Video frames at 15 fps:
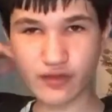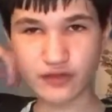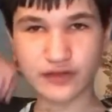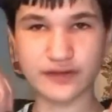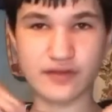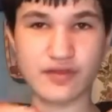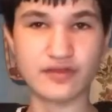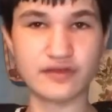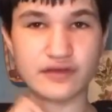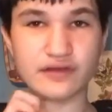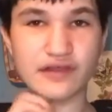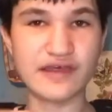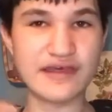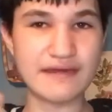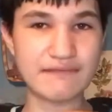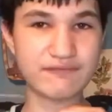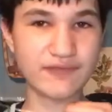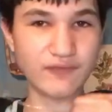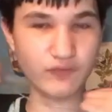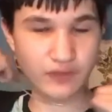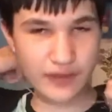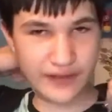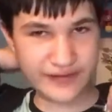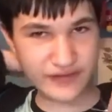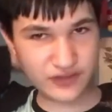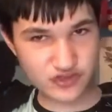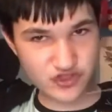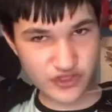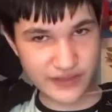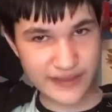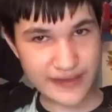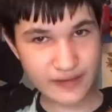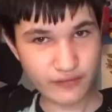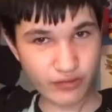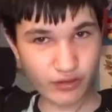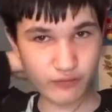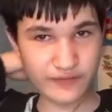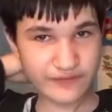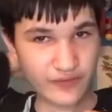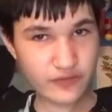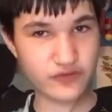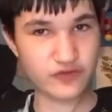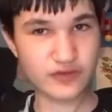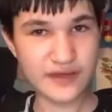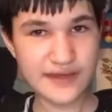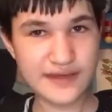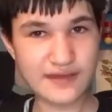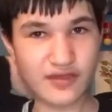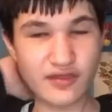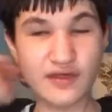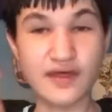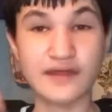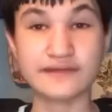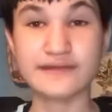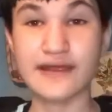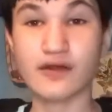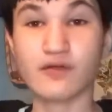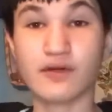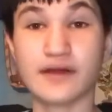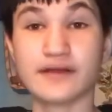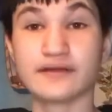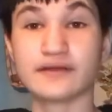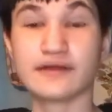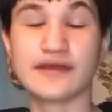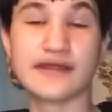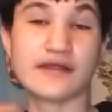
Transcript: starts to live in the treehouse with the two kids. They don't want, he